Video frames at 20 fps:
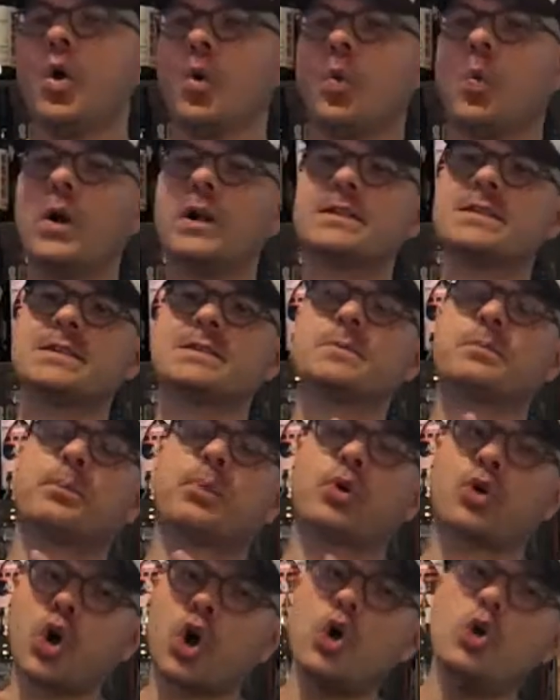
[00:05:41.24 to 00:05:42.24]
once it's
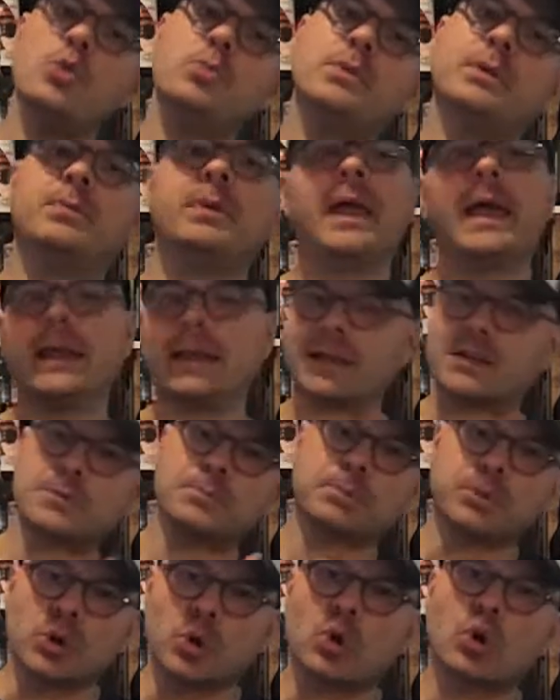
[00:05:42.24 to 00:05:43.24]
probed and
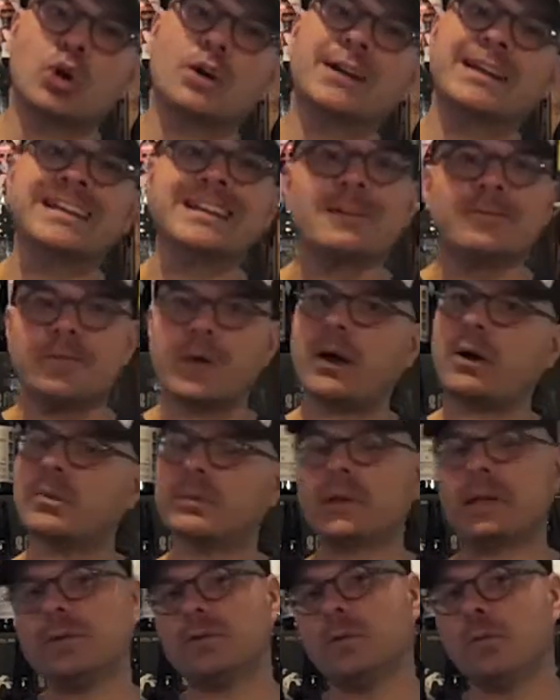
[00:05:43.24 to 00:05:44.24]
explored and
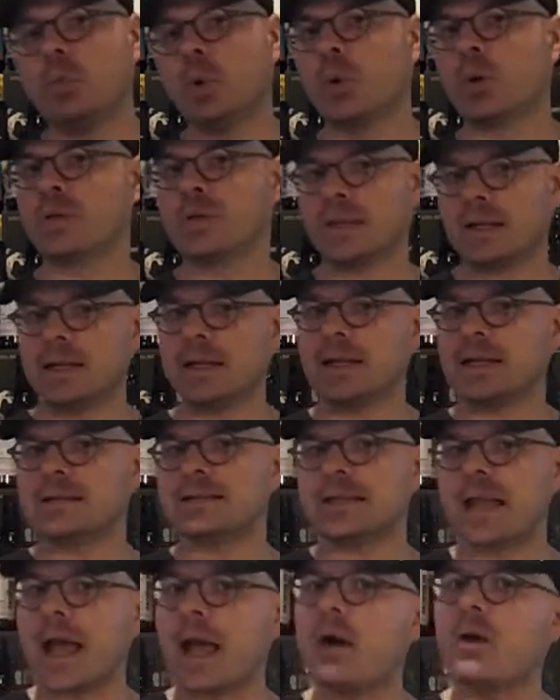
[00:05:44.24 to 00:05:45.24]
developed even more than it
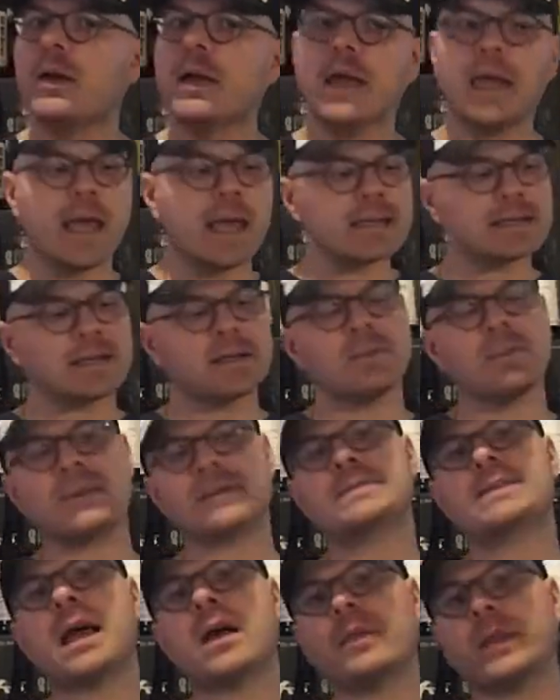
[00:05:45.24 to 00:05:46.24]
is now, it's going to be a
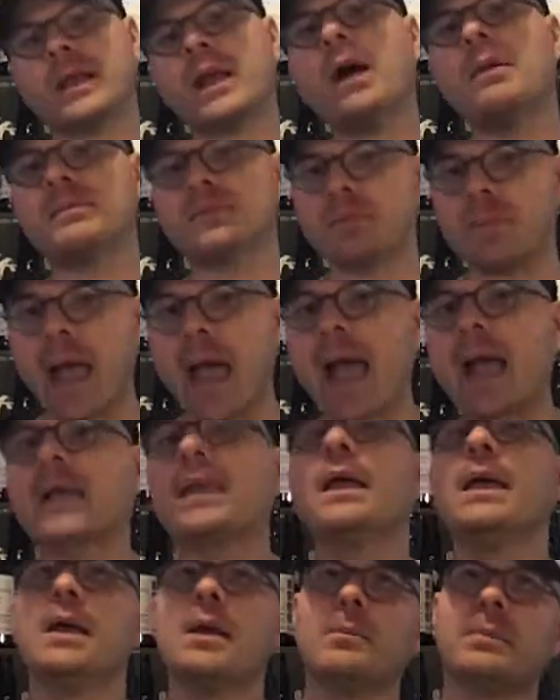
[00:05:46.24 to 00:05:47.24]
style that comes back.
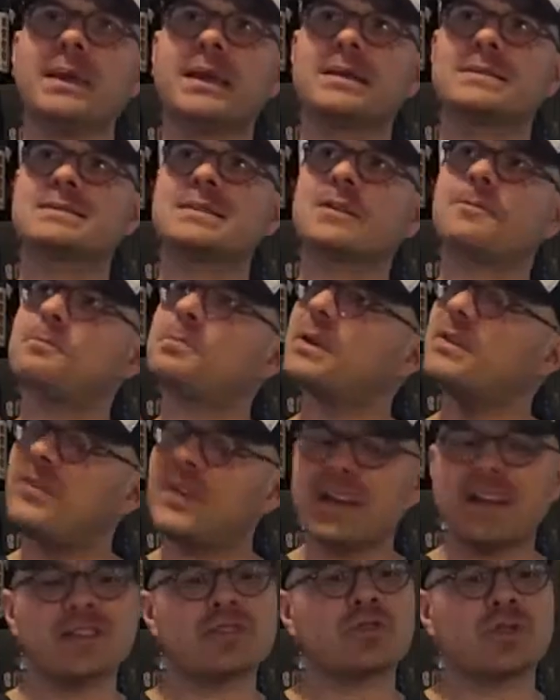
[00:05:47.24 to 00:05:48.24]
Because the
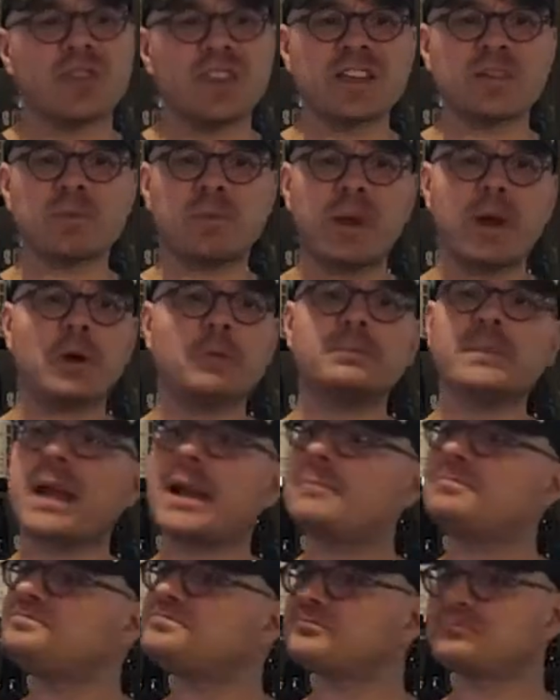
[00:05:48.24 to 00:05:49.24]
finish on this beer,
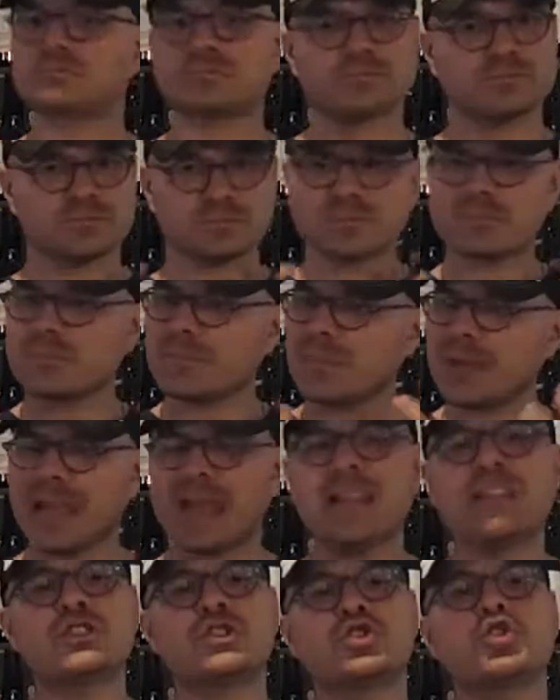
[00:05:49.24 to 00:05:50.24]
man,
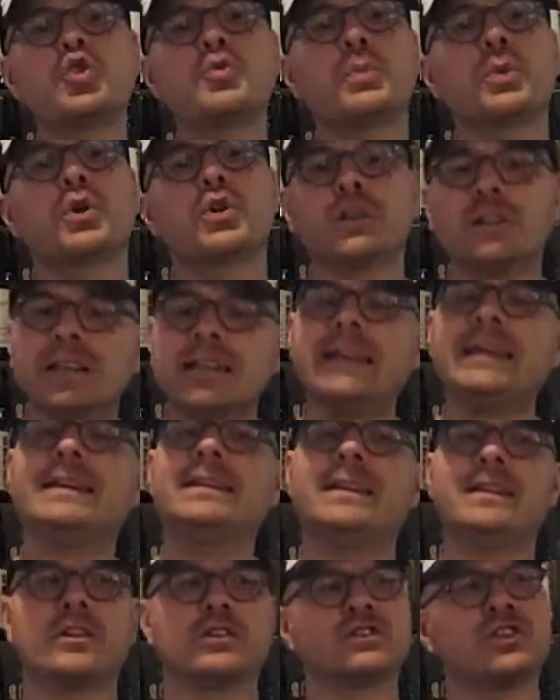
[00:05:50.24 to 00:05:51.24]
is super clean.
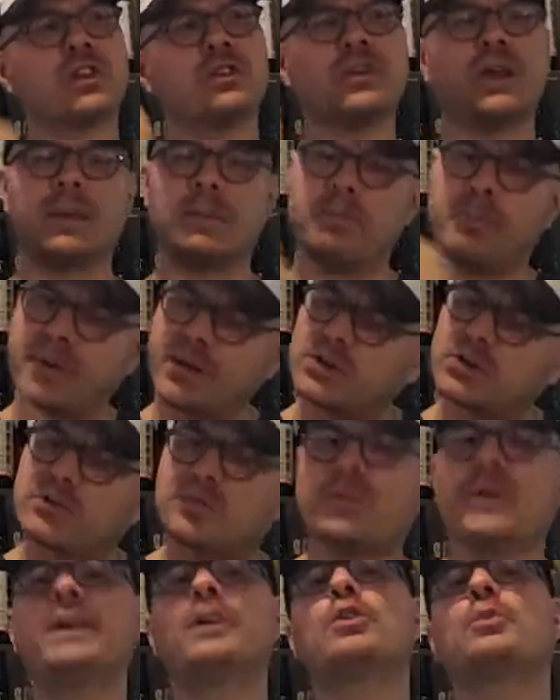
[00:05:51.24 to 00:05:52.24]
And there's no, like, bitter
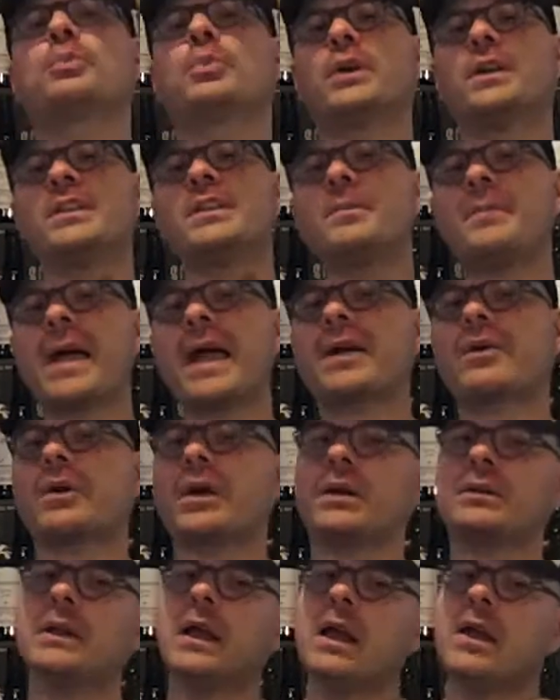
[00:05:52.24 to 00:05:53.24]
fingerprint in the
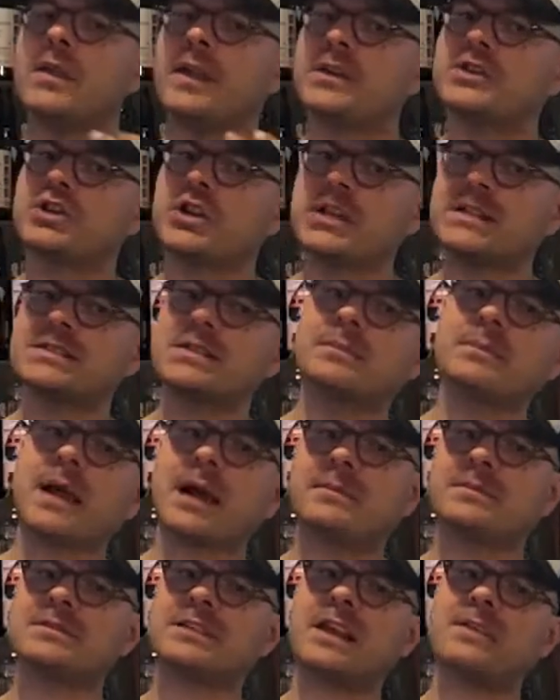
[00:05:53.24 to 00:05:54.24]
background that you get
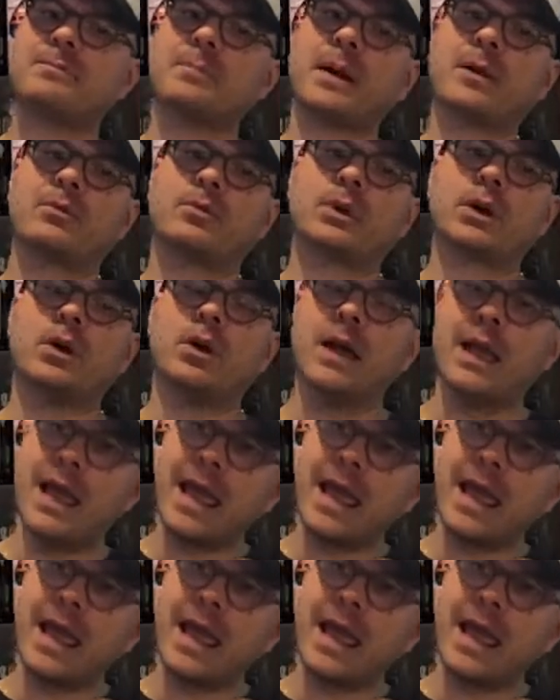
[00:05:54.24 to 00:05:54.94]
sometimes left by real,